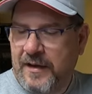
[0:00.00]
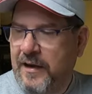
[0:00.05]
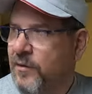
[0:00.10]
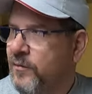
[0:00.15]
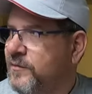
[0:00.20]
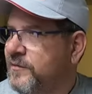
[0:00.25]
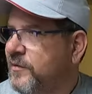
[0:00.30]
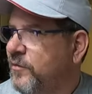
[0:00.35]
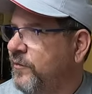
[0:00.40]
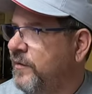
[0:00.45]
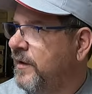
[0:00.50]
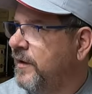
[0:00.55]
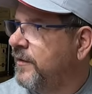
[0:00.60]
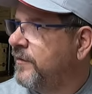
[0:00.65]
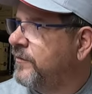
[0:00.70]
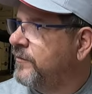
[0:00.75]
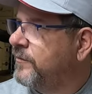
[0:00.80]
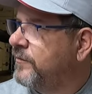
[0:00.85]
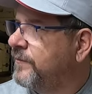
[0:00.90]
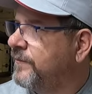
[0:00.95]

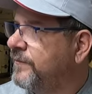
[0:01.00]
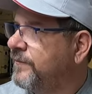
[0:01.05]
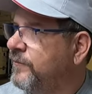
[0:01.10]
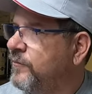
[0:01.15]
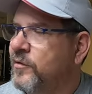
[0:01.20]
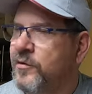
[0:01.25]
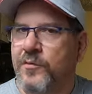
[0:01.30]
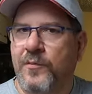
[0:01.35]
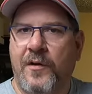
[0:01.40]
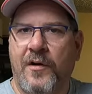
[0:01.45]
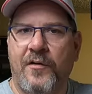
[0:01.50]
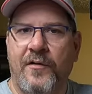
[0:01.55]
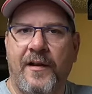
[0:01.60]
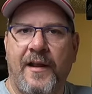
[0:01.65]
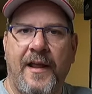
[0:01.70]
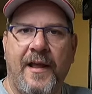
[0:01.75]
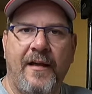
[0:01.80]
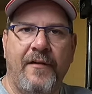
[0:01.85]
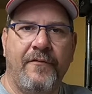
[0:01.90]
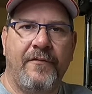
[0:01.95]
Arizona, which we
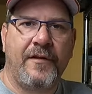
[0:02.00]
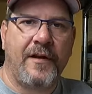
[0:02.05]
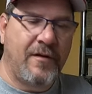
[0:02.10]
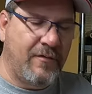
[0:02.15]
already have.